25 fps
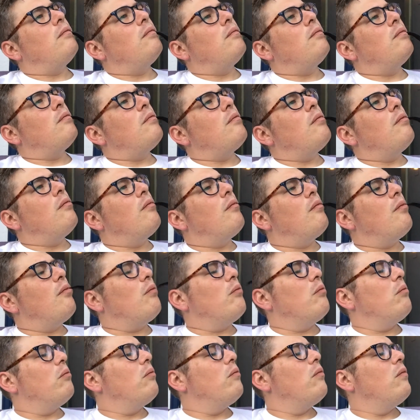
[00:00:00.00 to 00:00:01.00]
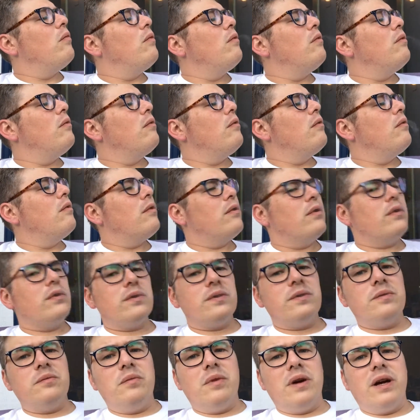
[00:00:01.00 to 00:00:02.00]
Mmm.
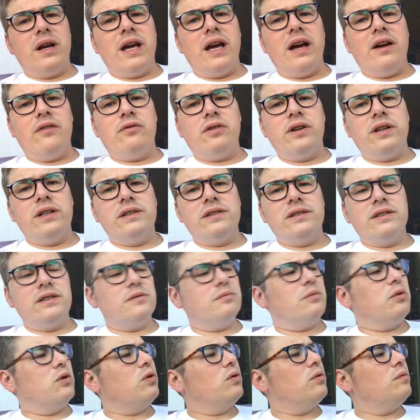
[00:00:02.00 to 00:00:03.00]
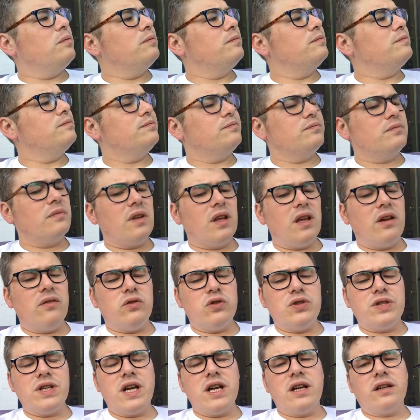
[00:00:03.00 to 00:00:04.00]
I'm about halfway into this bowl,
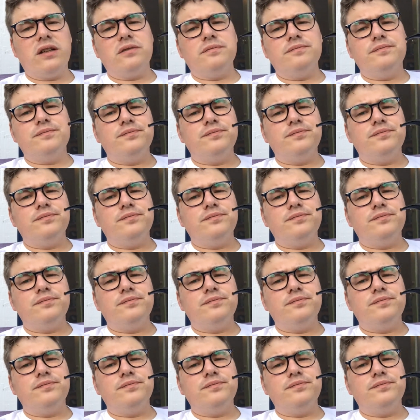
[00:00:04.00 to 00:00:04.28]
give or take.